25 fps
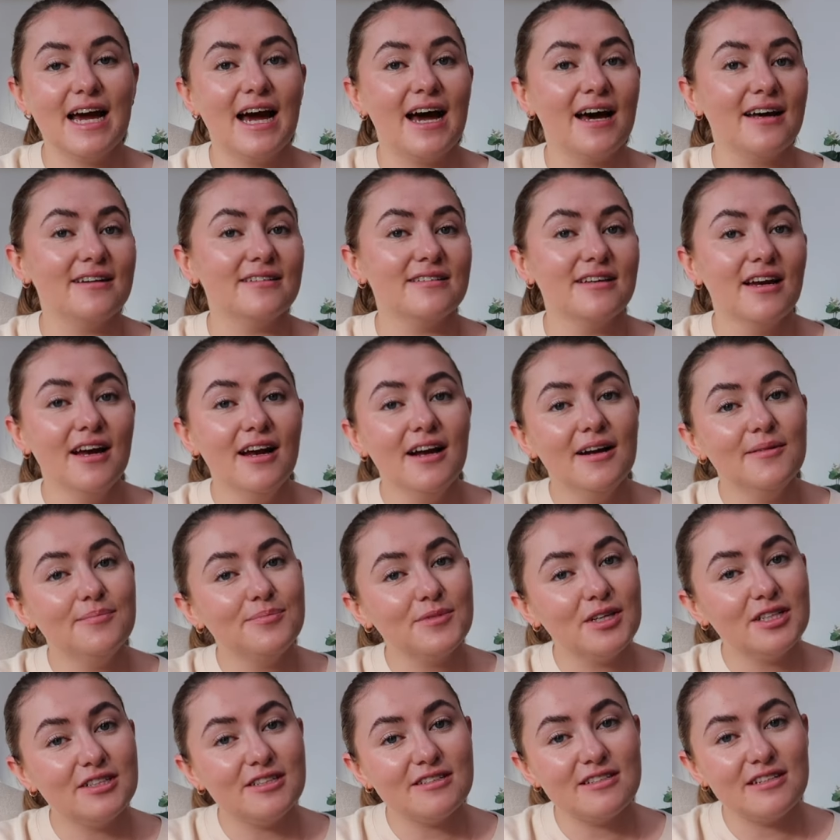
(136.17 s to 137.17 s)
And
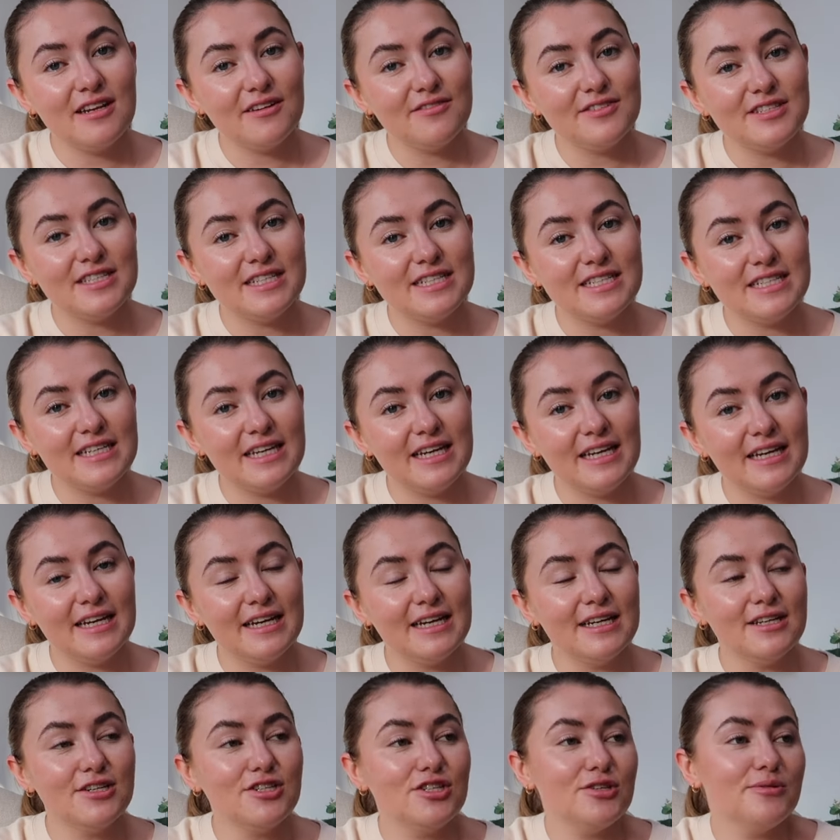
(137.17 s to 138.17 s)
I just love sitting
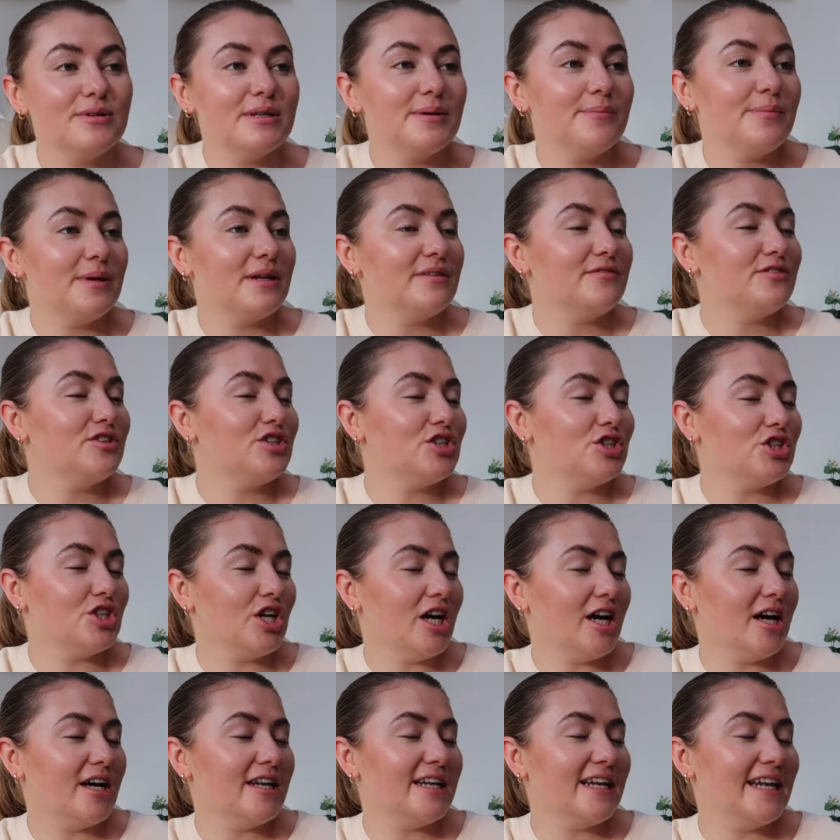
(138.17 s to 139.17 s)
here doing a bit of
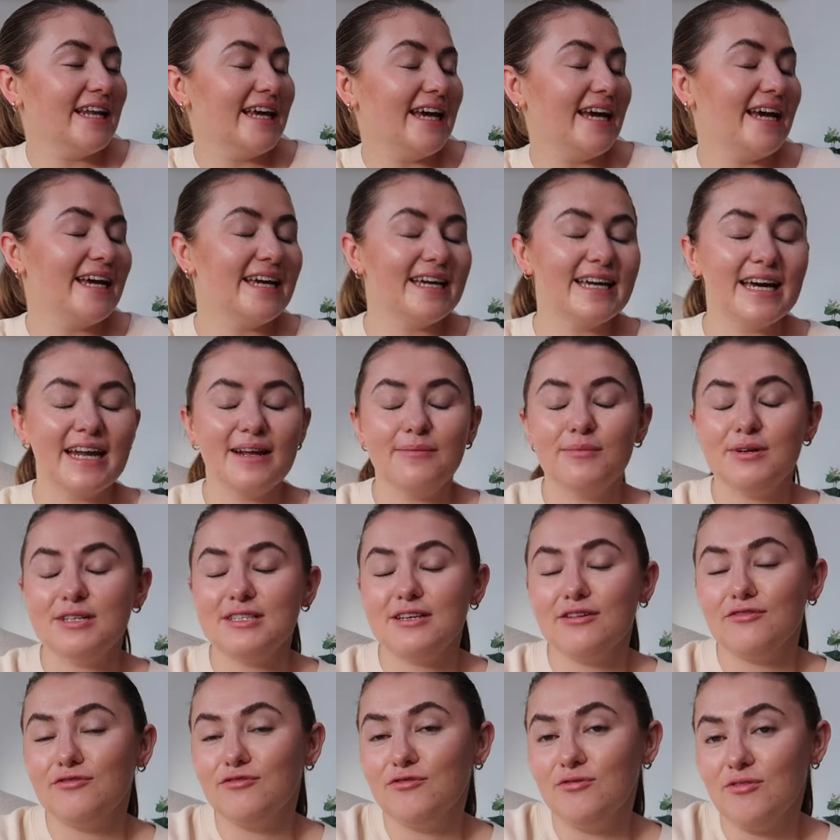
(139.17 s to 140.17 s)
journaling, getting
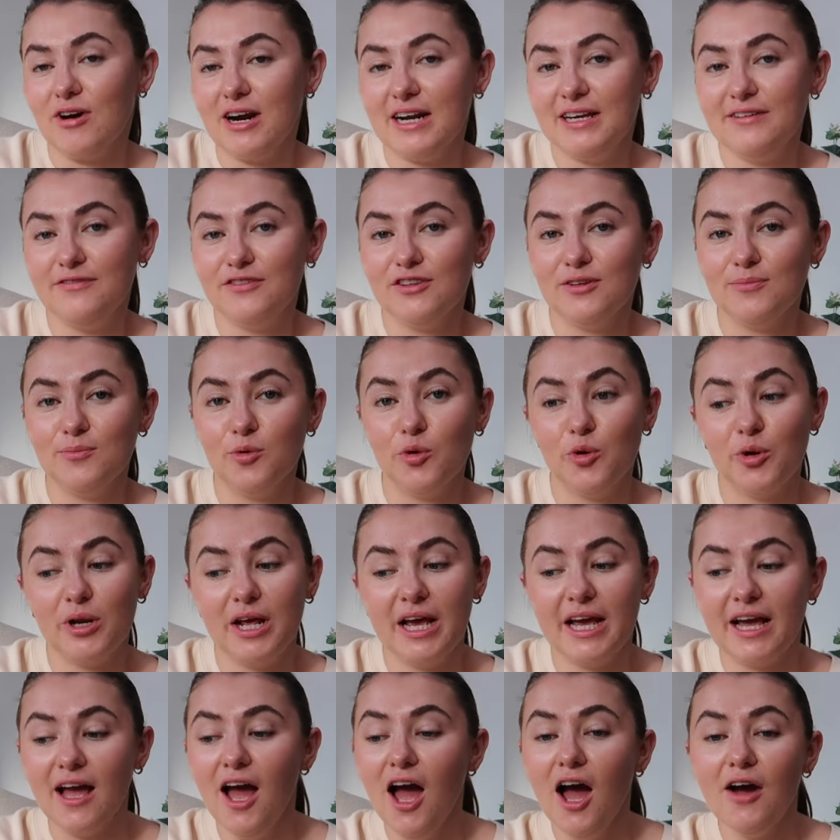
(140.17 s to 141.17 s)
myself ready for the
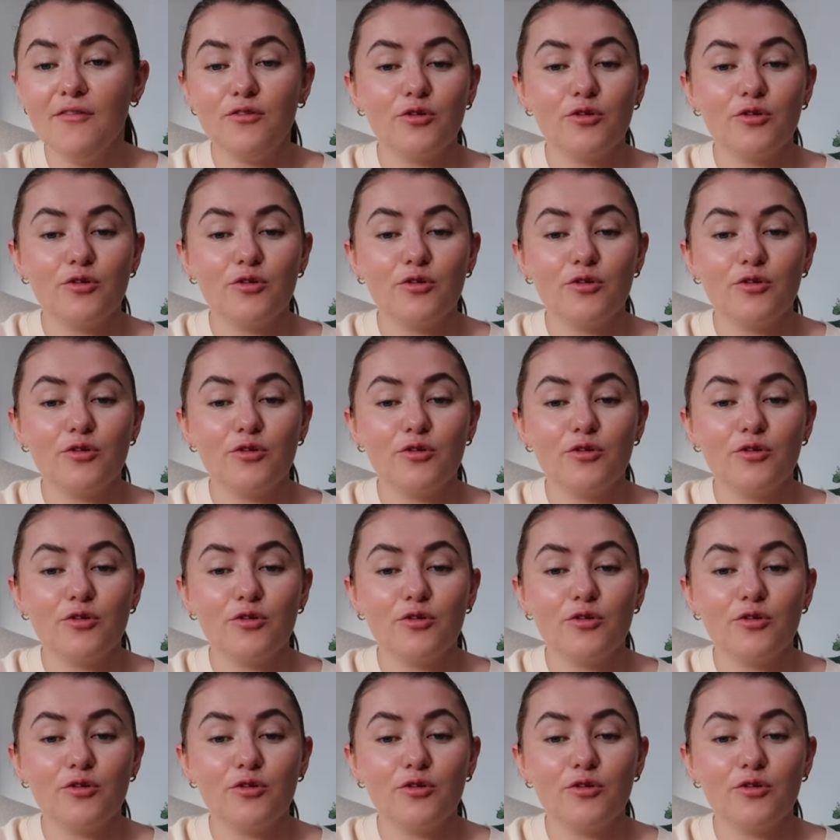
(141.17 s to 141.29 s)
morning.